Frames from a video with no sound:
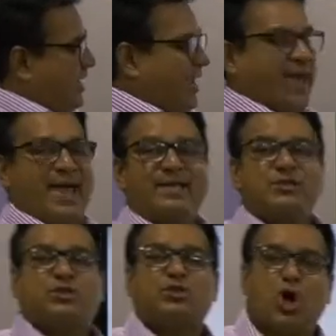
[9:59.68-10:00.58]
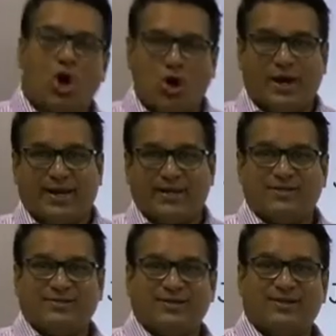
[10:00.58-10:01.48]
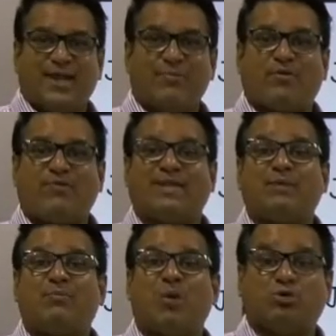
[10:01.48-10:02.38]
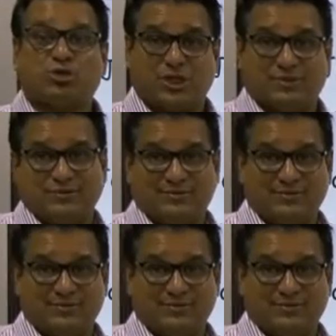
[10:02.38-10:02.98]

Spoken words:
And joy, the name of an emotion.